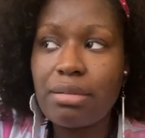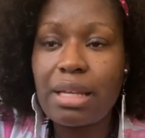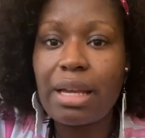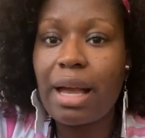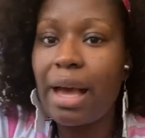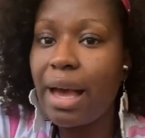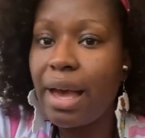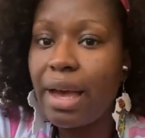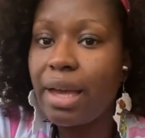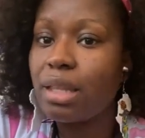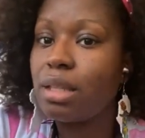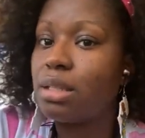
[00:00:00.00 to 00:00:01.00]
I was like,
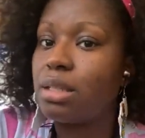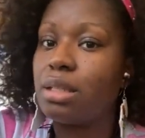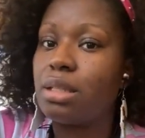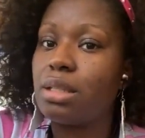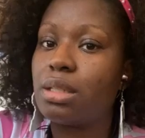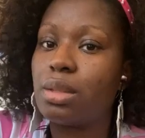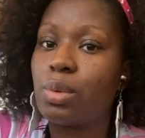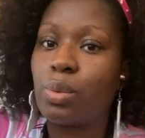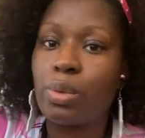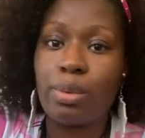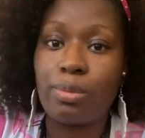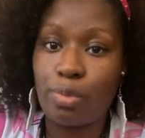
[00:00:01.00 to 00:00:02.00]
hi, this is
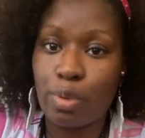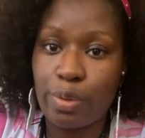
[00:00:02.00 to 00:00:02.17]
room